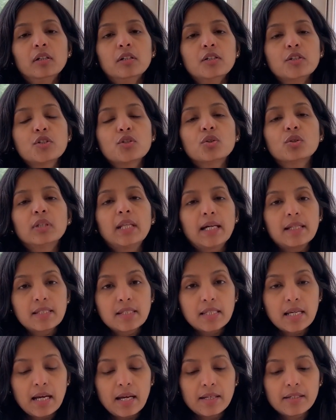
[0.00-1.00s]
So that's
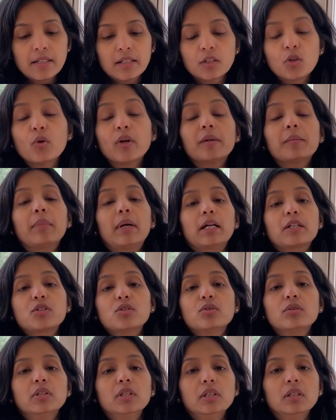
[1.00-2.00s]
that. And going back
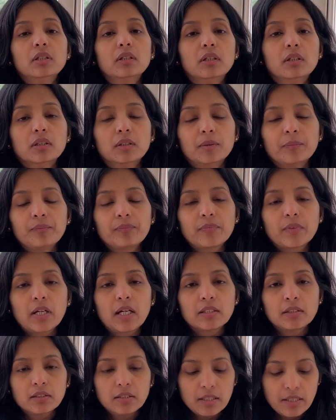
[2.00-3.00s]
to the
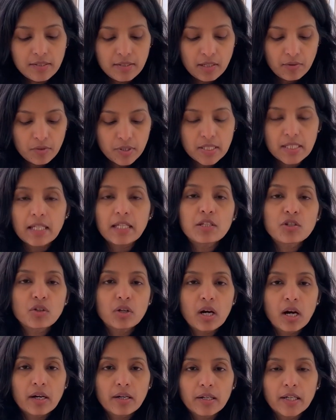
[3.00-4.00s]
other things I was saying, so
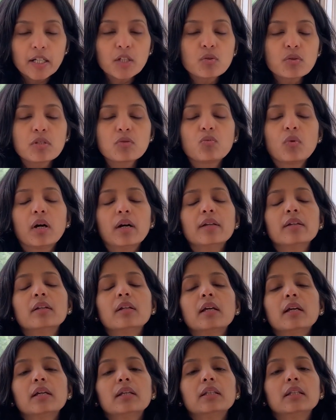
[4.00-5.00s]
garlic was one.
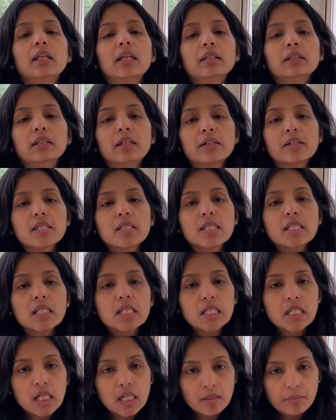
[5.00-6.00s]
Then there is
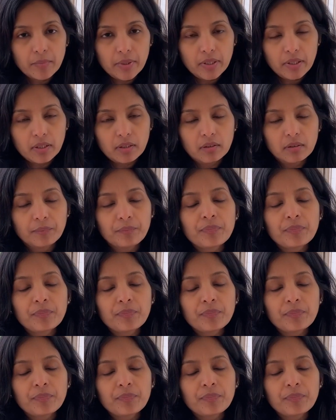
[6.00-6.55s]
turmeric.